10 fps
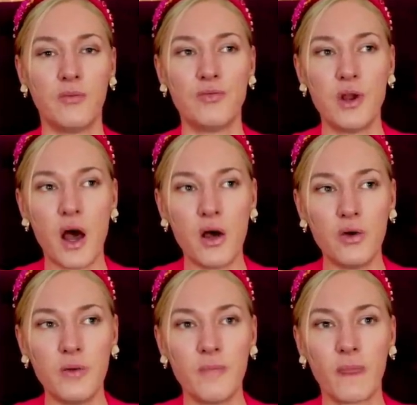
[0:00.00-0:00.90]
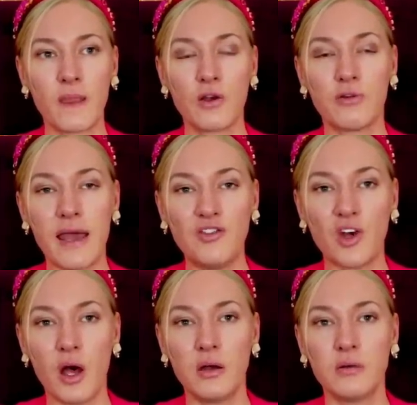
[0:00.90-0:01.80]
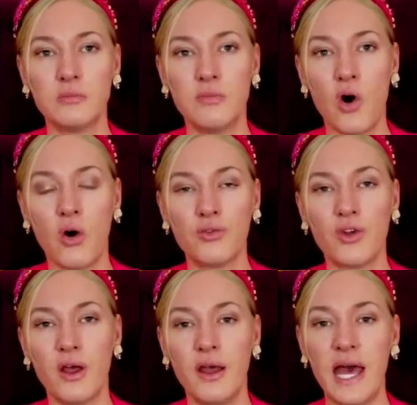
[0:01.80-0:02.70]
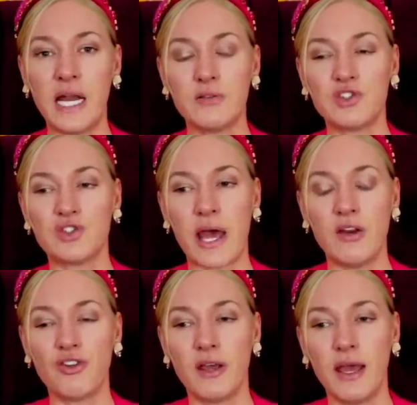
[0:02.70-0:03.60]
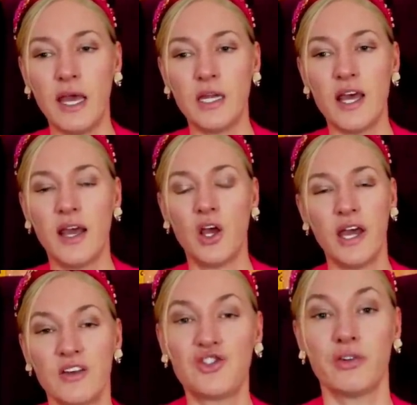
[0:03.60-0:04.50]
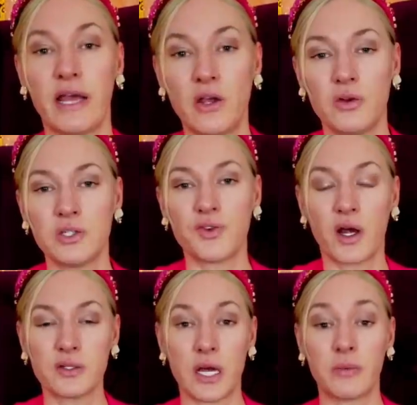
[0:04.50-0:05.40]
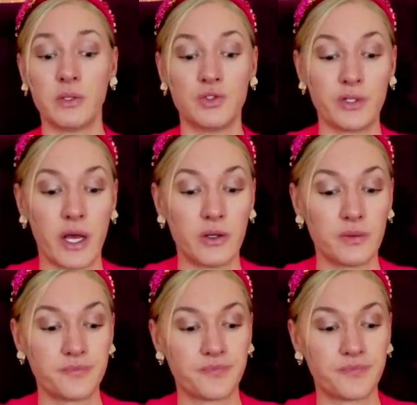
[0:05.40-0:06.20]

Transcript: No greater mourned head of state in history, as far as I'm concerned.